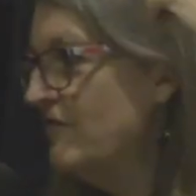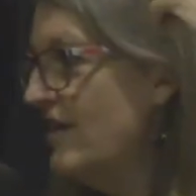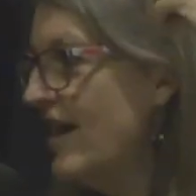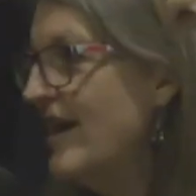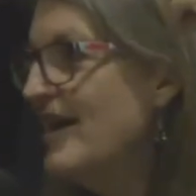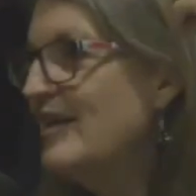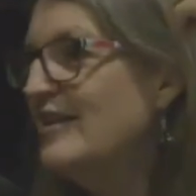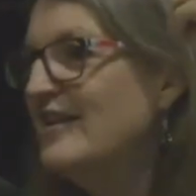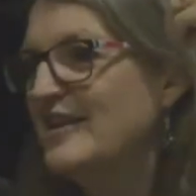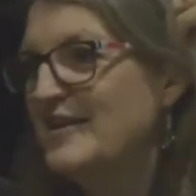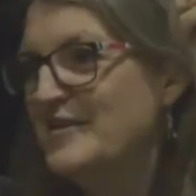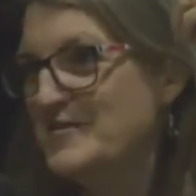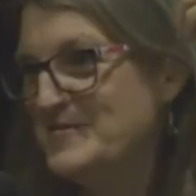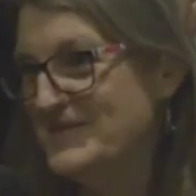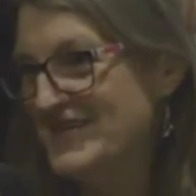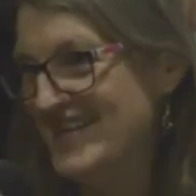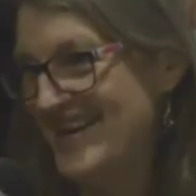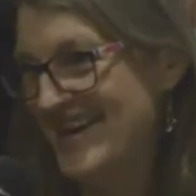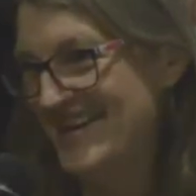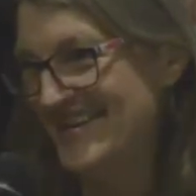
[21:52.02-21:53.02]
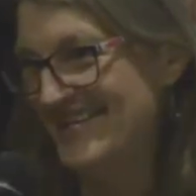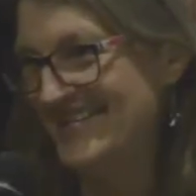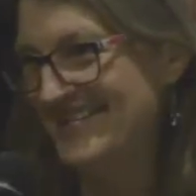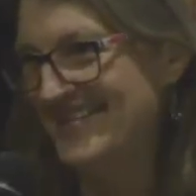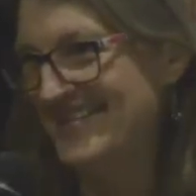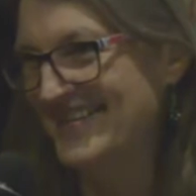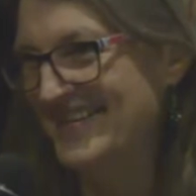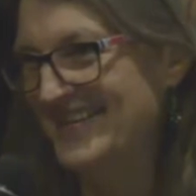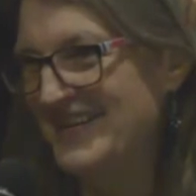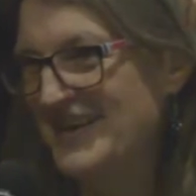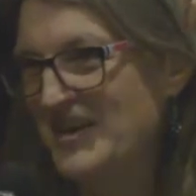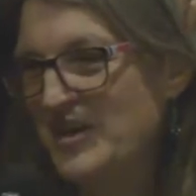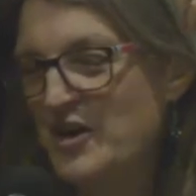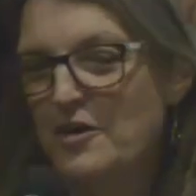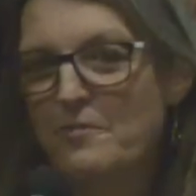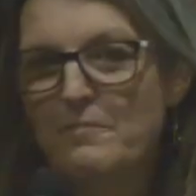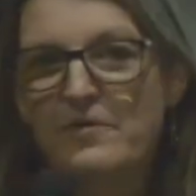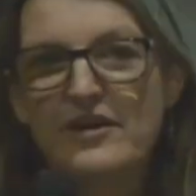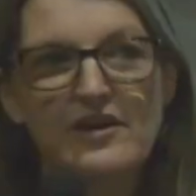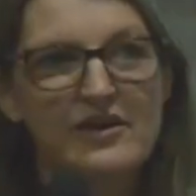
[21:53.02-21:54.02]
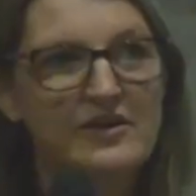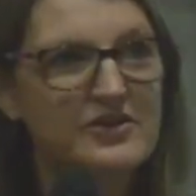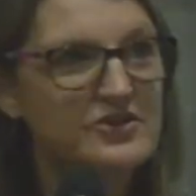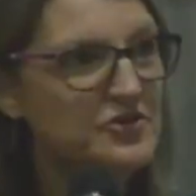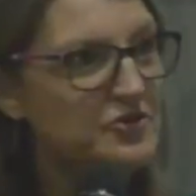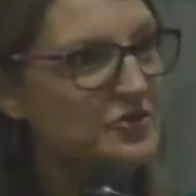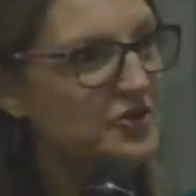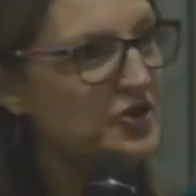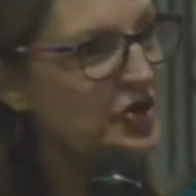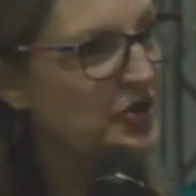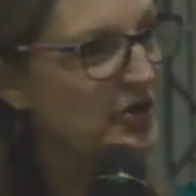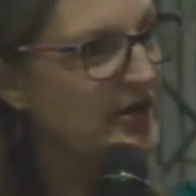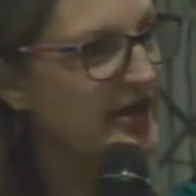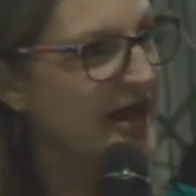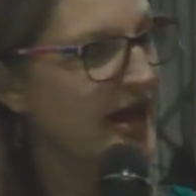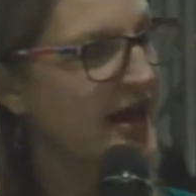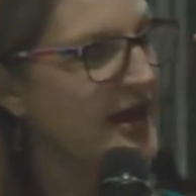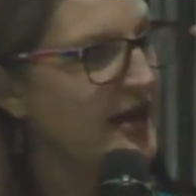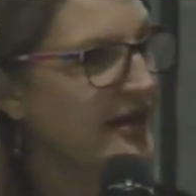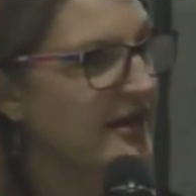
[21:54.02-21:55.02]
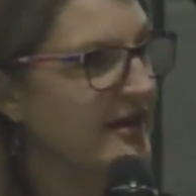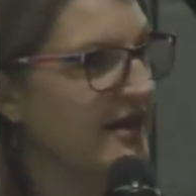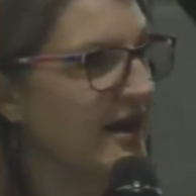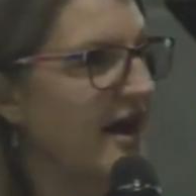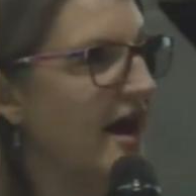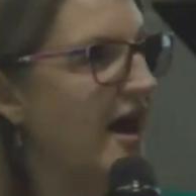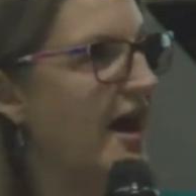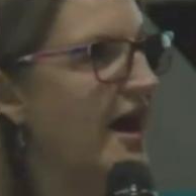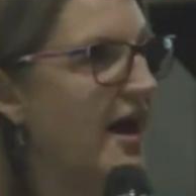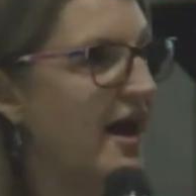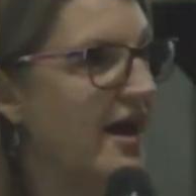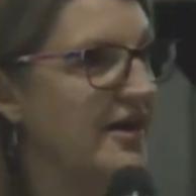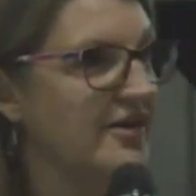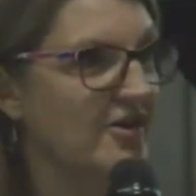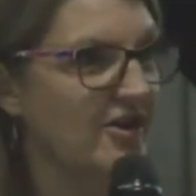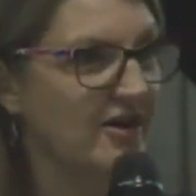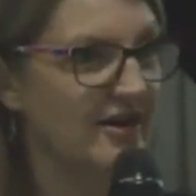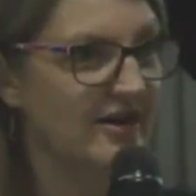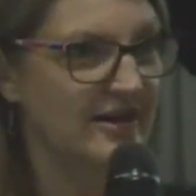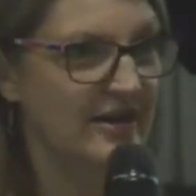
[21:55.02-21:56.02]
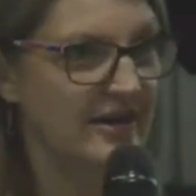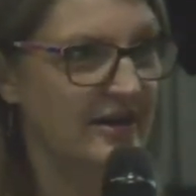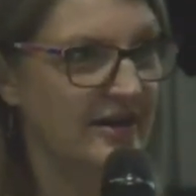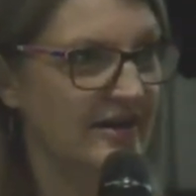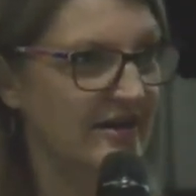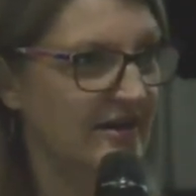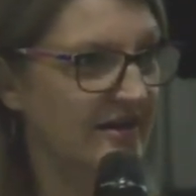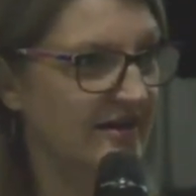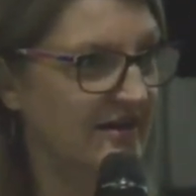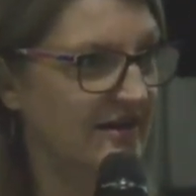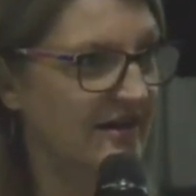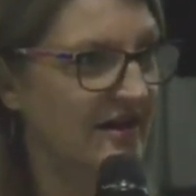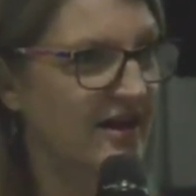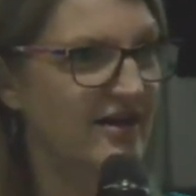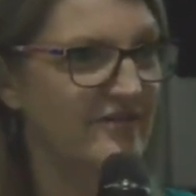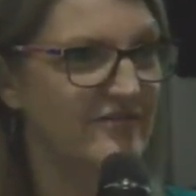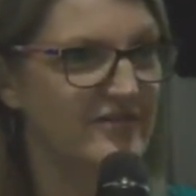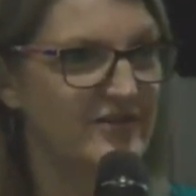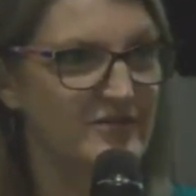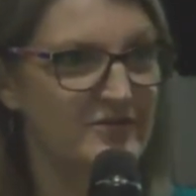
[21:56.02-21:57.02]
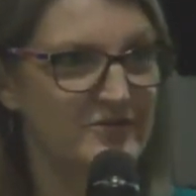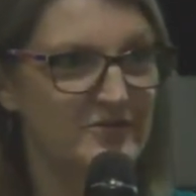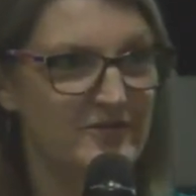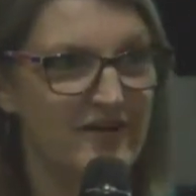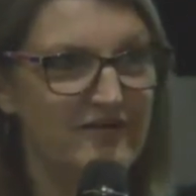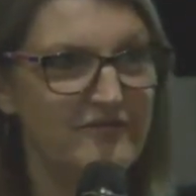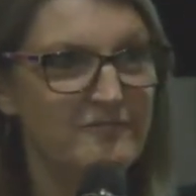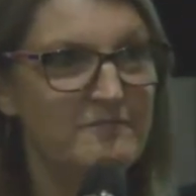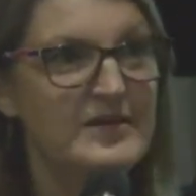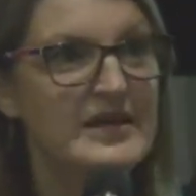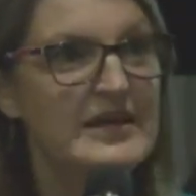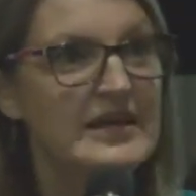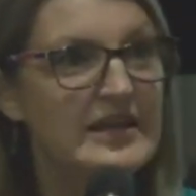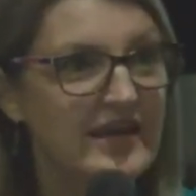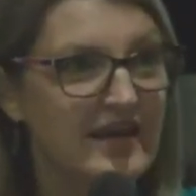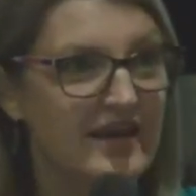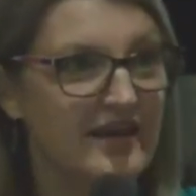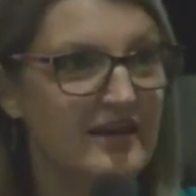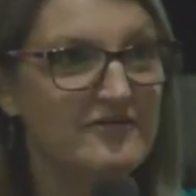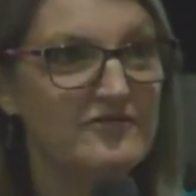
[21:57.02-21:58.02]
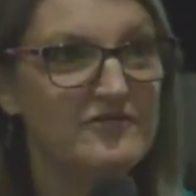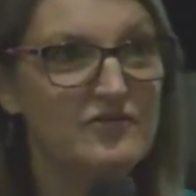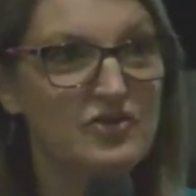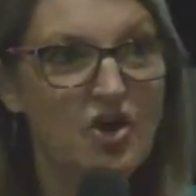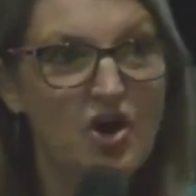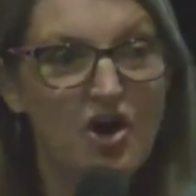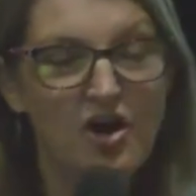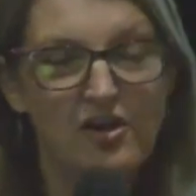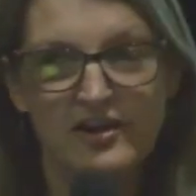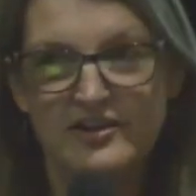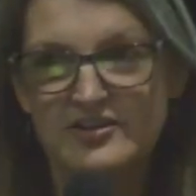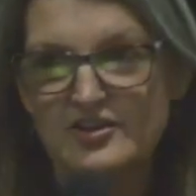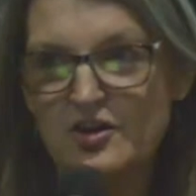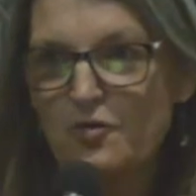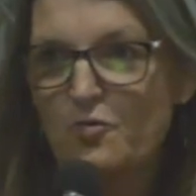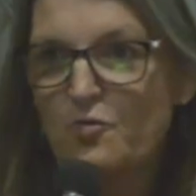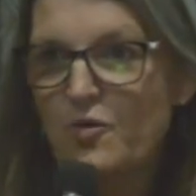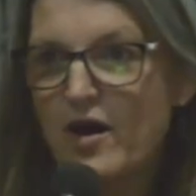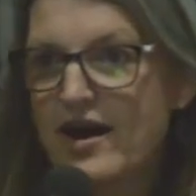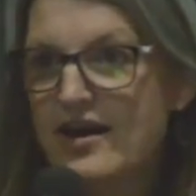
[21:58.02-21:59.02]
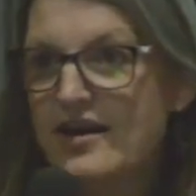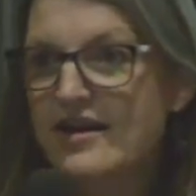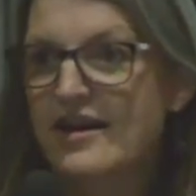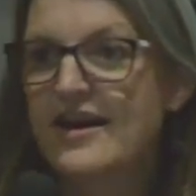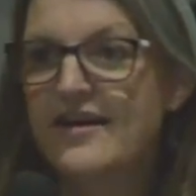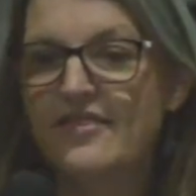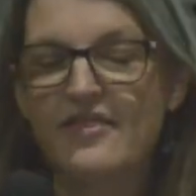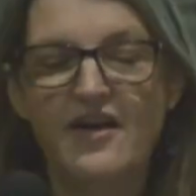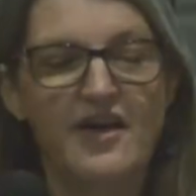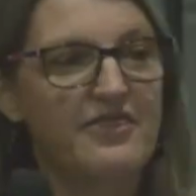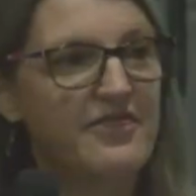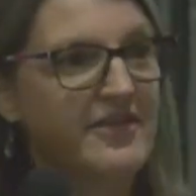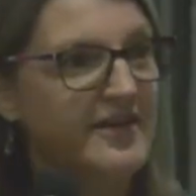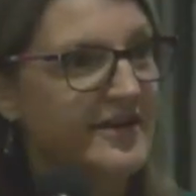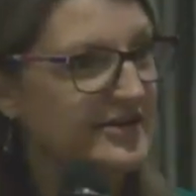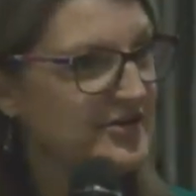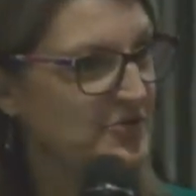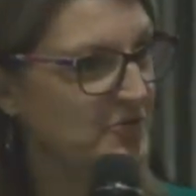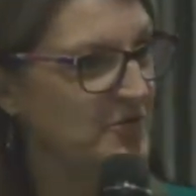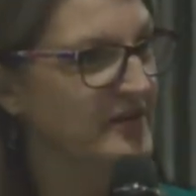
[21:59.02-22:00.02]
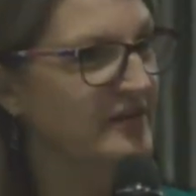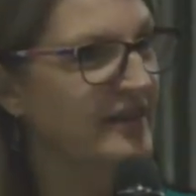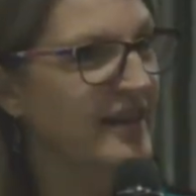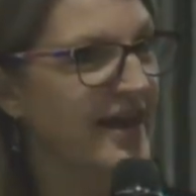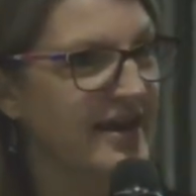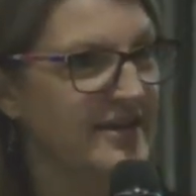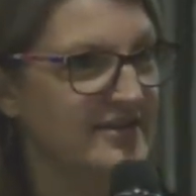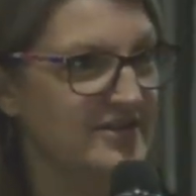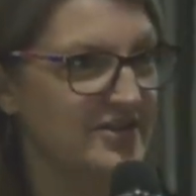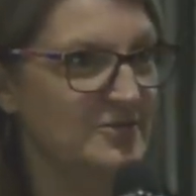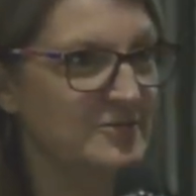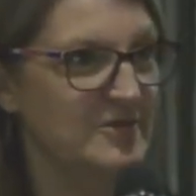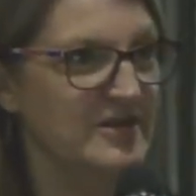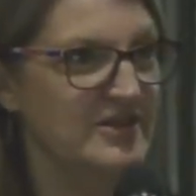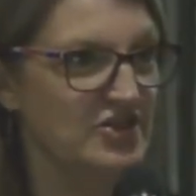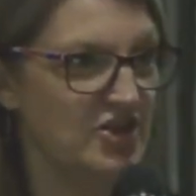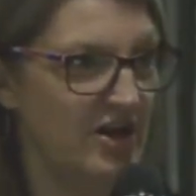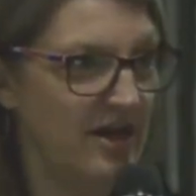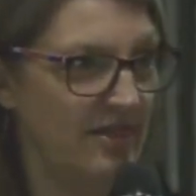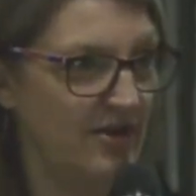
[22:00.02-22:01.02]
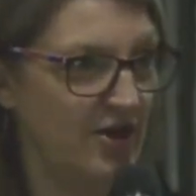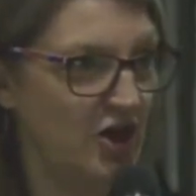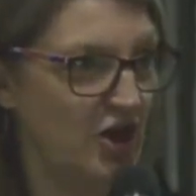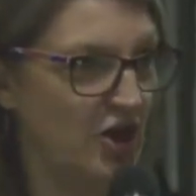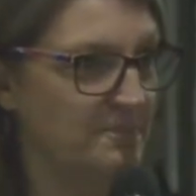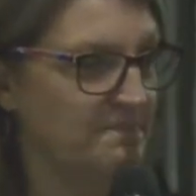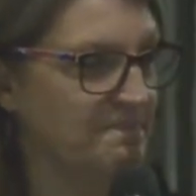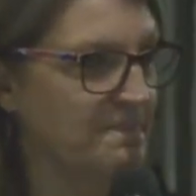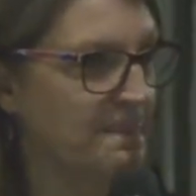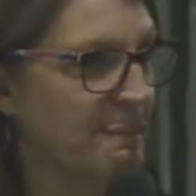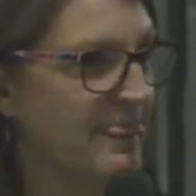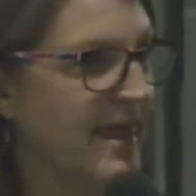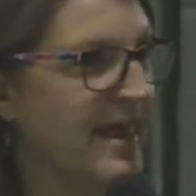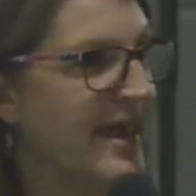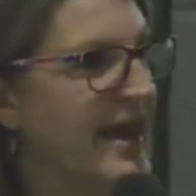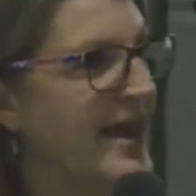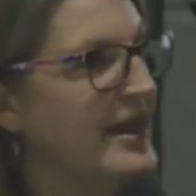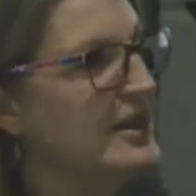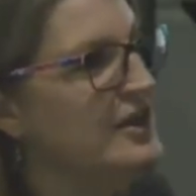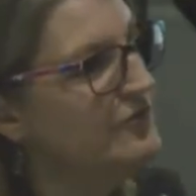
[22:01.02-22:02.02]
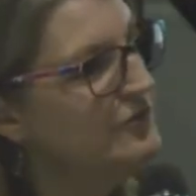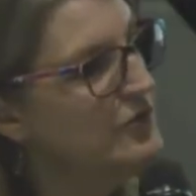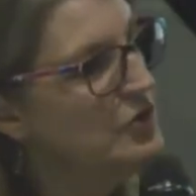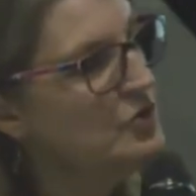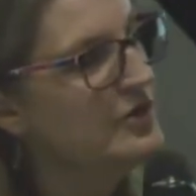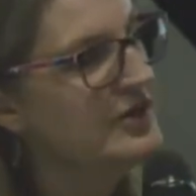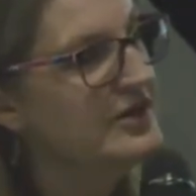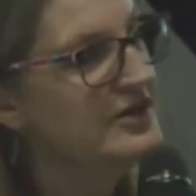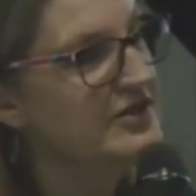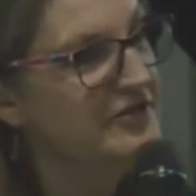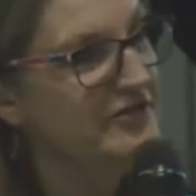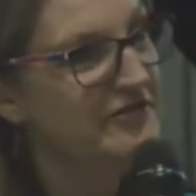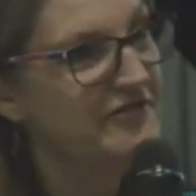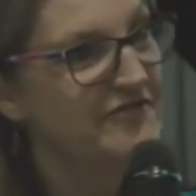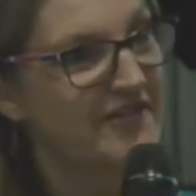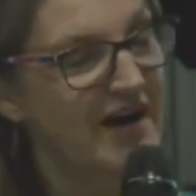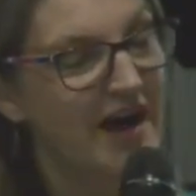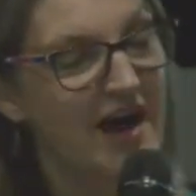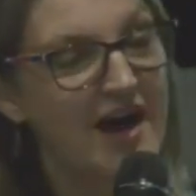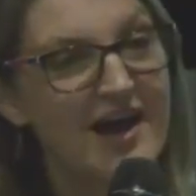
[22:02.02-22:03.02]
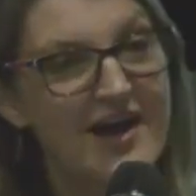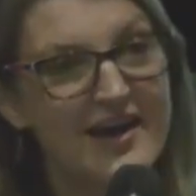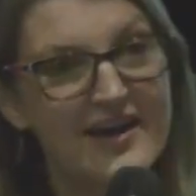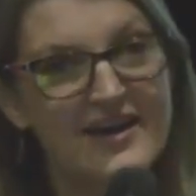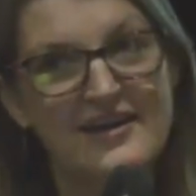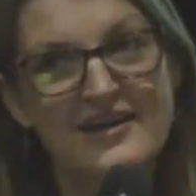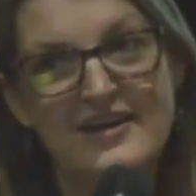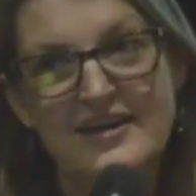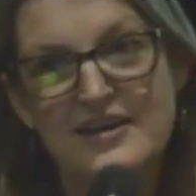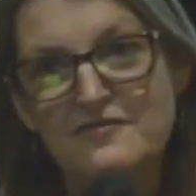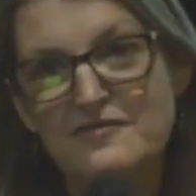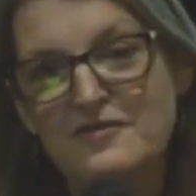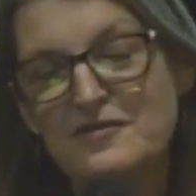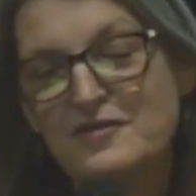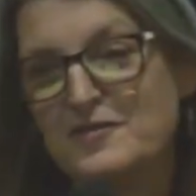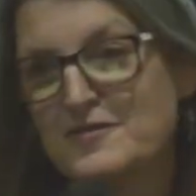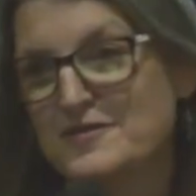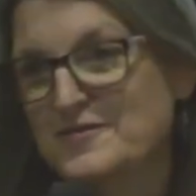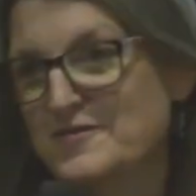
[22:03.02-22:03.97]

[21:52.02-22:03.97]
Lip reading: file it goes in. Because you're creating a hierarchy of meaning and of knowledge, a way that things relate to each other. And if you can define even those